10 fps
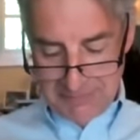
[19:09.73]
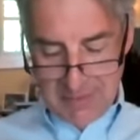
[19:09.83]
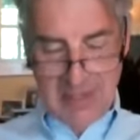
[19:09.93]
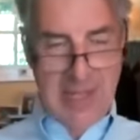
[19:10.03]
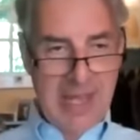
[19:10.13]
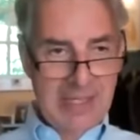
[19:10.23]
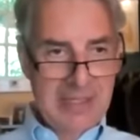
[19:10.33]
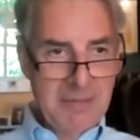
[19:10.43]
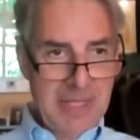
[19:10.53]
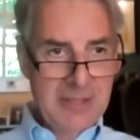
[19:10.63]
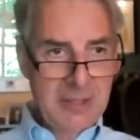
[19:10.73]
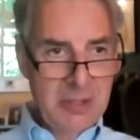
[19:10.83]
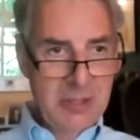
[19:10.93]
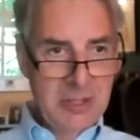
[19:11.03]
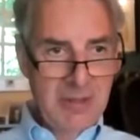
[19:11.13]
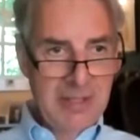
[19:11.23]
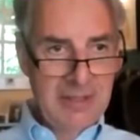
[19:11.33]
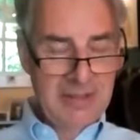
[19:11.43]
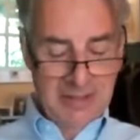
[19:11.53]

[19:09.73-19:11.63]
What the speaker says: relaying the message during